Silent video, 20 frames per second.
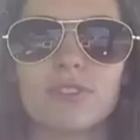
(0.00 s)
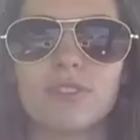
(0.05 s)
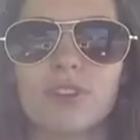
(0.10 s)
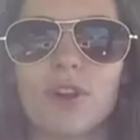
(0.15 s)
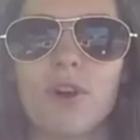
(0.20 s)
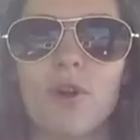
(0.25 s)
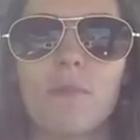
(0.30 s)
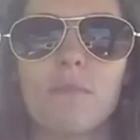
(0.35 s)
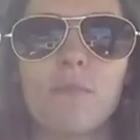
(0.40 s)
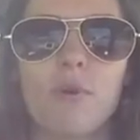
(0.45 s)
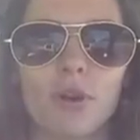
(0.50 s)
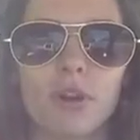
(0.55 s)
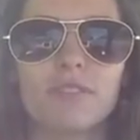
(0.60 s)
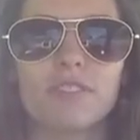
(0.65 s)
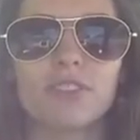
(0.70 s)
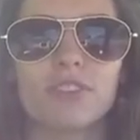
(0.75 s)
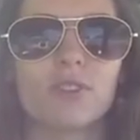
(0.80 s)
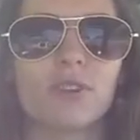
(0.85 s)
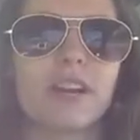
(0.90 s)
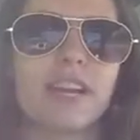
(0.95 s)
So moral of
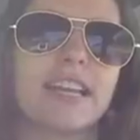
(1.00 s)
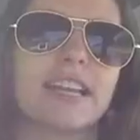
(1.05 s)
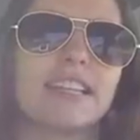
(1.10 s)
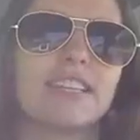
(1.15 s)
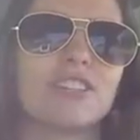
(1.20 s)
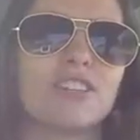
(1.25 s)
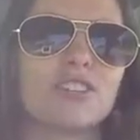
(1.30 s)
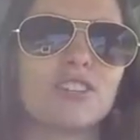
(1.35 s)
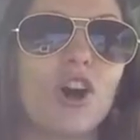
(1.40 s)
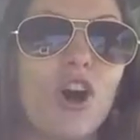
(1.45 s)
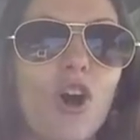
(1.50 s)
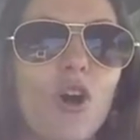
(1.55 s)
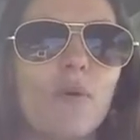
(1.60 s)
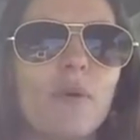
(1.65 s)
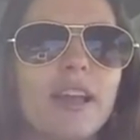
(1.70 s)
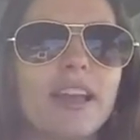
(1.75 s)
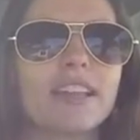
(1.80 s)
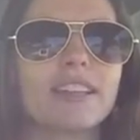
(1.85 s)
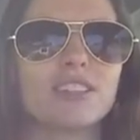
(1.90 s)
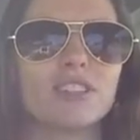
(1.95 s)
the story is just
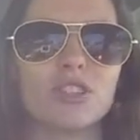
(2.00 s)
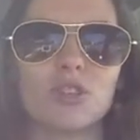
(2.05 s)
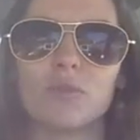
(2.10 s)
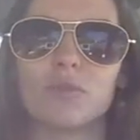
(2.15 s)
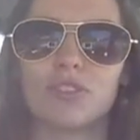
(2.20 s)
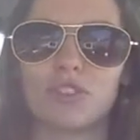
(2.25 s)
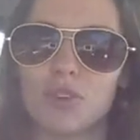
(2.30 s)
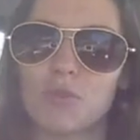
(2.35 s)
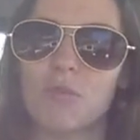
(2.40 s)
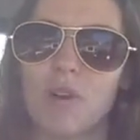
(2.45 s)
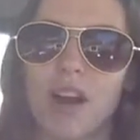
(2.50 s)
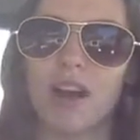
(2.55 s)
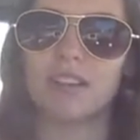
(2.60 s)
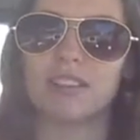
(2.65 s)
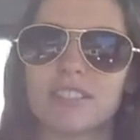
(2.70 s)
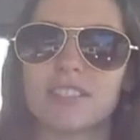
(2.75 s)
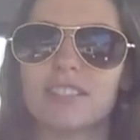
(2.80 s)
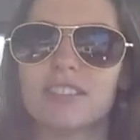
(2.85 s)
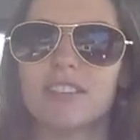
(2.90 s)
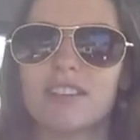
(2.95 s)
always do what you want,
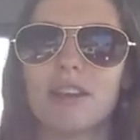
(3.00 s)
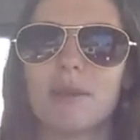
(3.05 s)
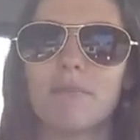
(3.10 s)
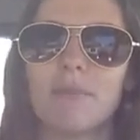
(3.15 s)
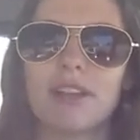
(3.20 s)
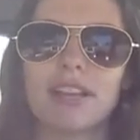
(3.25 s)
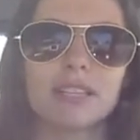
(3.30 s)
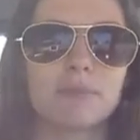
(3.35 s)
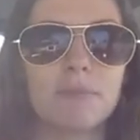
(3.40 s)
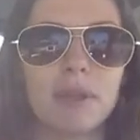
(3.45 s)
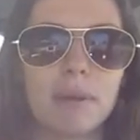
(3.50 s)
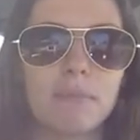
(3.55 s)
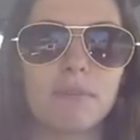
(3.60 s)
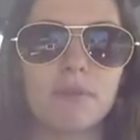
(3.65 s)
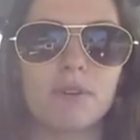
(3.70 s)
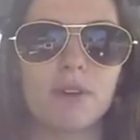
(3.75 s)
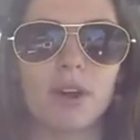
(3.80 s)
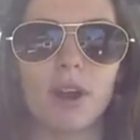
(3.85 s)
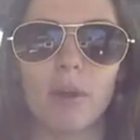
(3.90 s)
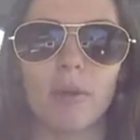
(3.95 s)
because people
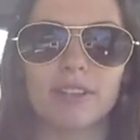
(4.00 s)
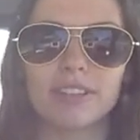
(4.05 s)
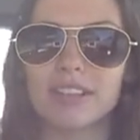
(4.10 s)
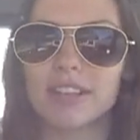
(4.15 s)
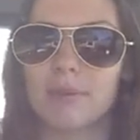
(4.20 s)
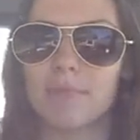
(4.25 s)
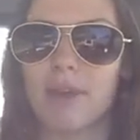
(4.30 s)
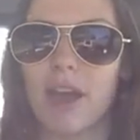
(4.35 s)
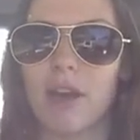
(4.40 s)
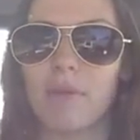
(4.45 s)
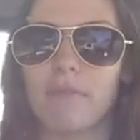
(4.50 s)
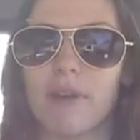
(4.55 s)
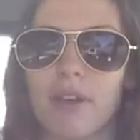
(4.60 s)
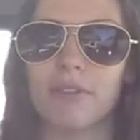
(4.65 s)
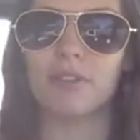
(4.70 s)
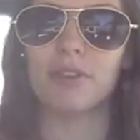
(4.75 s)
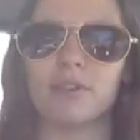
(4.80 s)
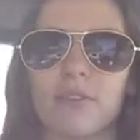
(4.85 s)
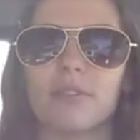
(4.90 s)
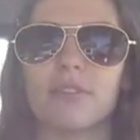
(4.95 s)
are always going to
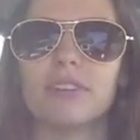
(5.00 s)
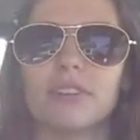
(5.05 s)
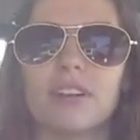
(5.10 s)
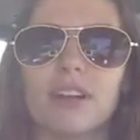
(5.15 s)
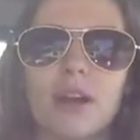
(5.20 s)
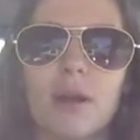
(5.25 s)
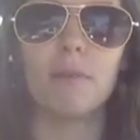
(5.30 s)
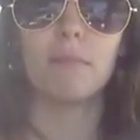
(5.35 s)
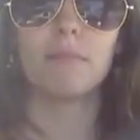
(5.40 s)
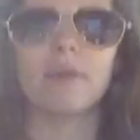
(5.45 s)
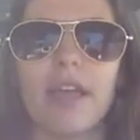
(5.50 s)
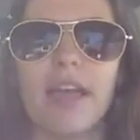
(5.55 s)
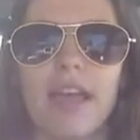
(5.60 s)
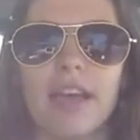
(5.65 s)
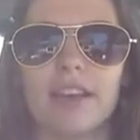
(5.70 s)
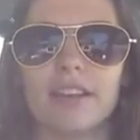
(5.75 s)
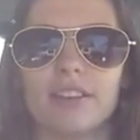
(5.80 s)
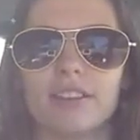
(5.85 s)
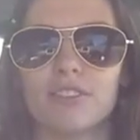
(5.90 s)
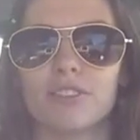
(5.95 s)
badmouth you.
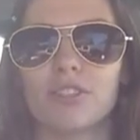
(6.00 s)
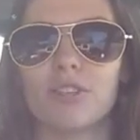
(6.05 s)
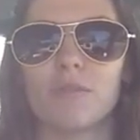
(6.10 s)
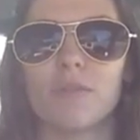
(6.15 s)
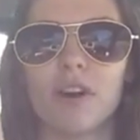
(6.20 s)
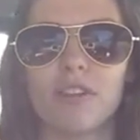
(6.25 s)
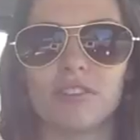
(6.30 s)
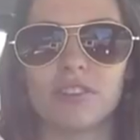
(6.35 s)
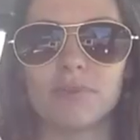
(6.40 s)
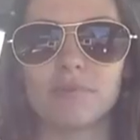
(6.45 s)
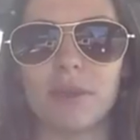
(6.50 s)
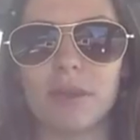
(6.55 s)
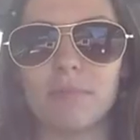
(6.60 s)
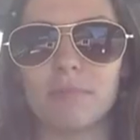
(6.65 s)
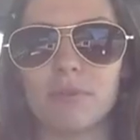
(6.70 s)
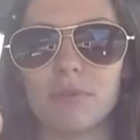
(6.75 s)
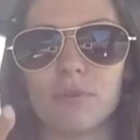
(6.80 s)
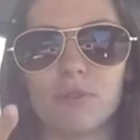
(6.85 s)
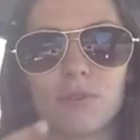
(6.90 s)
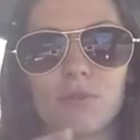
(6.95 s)
And to all those
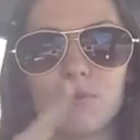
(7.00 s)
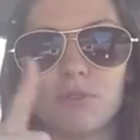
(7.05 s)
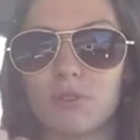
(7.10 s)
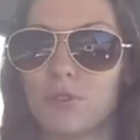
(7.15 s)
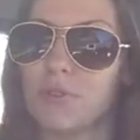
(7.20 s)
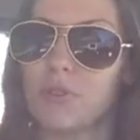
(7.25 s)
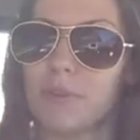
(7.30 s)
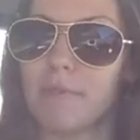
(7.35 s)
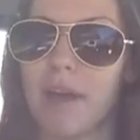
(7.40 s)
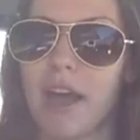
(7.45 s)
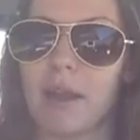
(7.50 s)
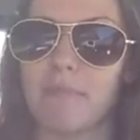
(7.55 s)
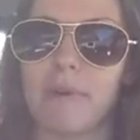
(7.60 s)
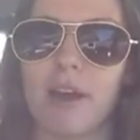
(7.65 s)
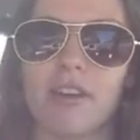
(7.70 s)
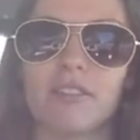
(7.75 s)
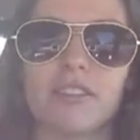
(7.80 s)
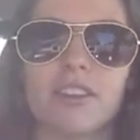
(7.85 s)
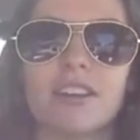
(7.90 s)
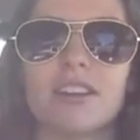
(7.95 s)
people who do the
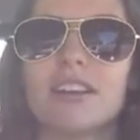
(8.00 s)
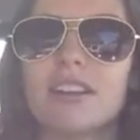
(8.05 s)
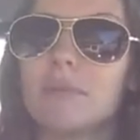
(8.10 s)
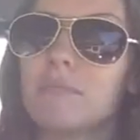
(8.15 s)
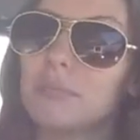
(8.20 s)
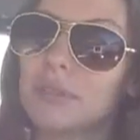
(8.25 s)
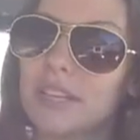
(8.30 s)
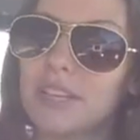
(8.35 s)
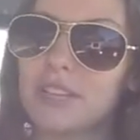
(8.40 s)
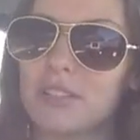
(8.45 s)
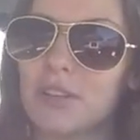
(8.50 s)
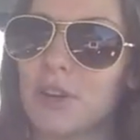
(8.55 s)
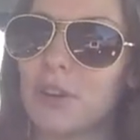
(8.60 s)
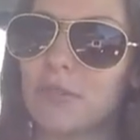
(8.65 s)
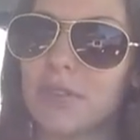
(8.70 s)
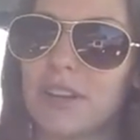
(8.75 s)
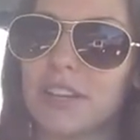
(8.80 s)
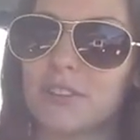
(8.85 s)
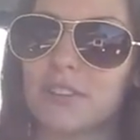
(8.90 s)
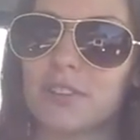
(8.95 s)
badmouthing, please do your
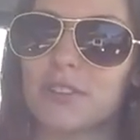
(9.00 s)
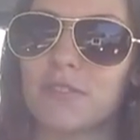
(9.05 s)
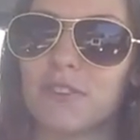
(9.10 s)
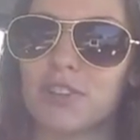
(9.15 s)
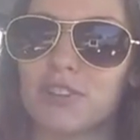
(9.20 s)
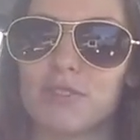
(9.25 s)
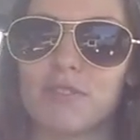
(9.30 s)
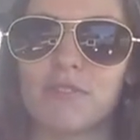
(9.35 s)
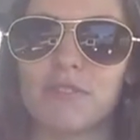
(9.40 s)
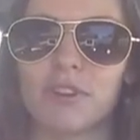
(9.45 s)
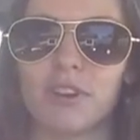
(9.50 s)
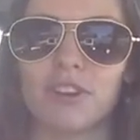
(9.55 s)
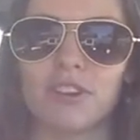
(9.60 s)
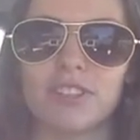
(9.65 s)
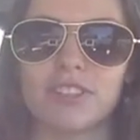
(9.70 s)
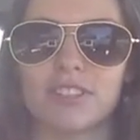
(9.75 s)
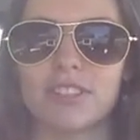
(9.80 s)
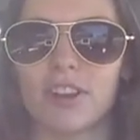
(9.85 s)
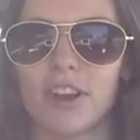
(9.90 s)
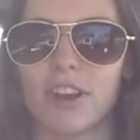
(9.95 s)
research first before you
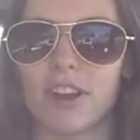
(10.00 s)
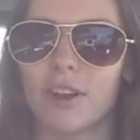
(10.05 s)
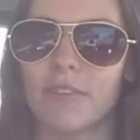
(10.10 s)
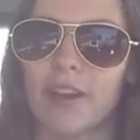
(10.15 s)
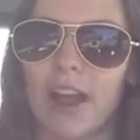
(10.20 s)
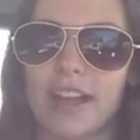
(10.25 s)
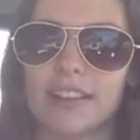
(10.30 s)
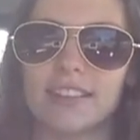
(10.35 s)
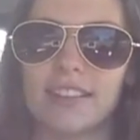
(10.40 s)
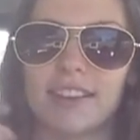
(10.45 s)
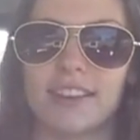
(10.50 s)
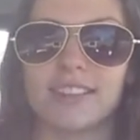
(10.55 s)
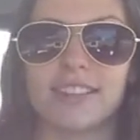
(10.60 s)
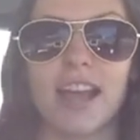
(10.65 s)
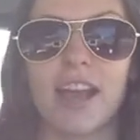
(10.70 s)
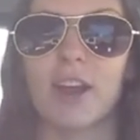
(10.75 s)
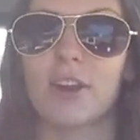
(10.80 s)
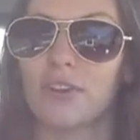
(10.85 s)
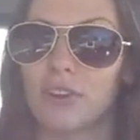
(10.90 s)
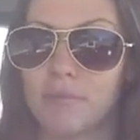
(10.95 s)
just start harassing an
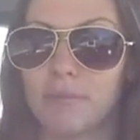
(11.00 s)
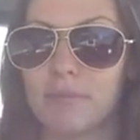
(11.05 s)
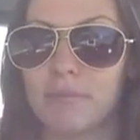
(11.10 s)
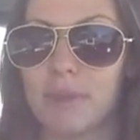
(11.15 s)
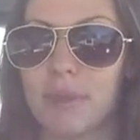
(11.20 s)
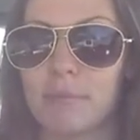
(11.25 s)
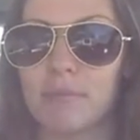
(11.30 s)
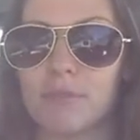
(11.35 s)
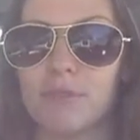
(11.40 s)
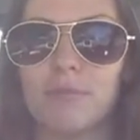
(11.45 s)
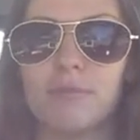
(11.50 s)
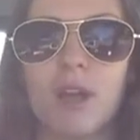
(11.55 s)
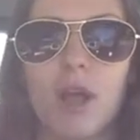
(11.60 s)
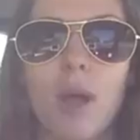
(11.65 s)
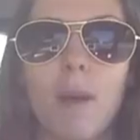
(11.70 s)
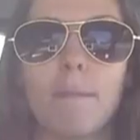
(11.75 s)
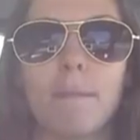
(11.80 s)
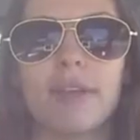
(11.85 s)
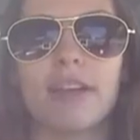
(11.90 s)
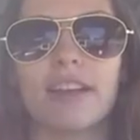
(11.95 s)
entire group of people,
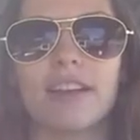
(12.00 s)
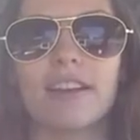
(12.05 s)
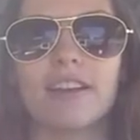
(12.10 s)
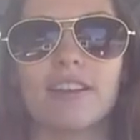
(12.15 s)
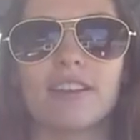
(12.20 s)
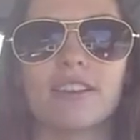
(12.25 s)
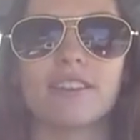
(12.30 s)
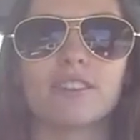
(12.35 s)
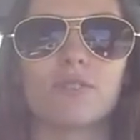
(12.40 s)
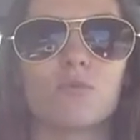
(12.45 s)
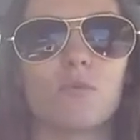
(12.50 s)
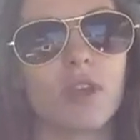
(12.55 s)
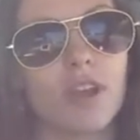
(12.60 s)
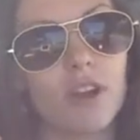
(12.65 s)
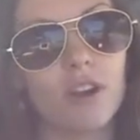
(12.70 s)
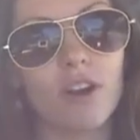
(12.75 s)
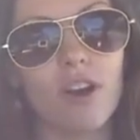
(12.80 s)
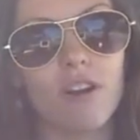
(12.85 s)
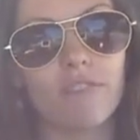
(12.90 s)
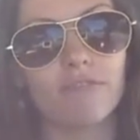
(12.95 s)
because we
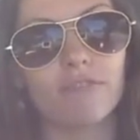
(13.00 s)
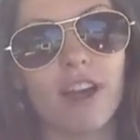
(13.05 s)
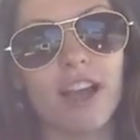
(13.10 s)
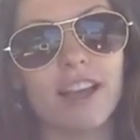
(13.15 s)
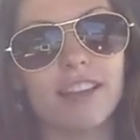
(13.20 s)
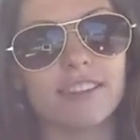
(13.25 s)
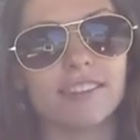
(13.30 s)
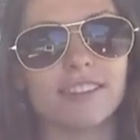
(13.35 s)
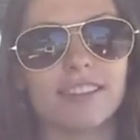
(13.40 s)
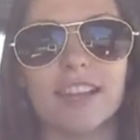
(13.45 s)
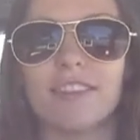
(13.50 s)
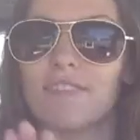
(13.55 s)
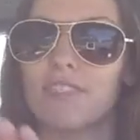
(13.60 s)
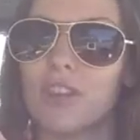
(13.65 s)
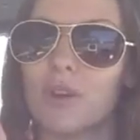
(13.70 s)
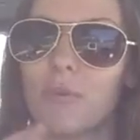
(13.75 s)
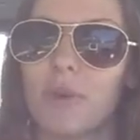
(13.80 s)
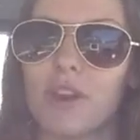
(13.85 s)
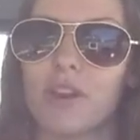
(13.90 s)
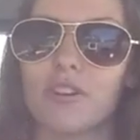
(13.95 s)
are all friends, even
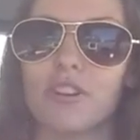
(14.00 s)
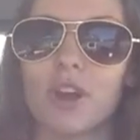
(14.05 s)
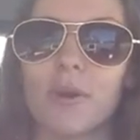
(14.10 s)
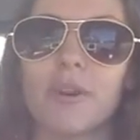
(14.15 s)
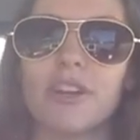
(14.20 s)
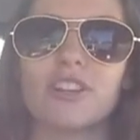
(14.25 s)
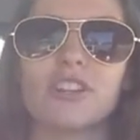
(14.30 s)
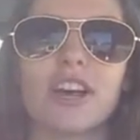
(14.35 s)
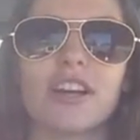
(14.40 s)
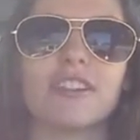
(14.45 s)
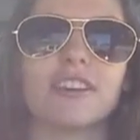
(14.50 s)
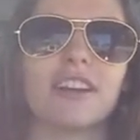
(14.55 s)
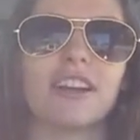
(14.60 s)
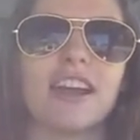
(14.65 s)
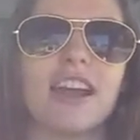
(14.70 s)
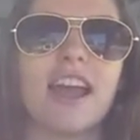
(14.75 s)
though we don't know each other,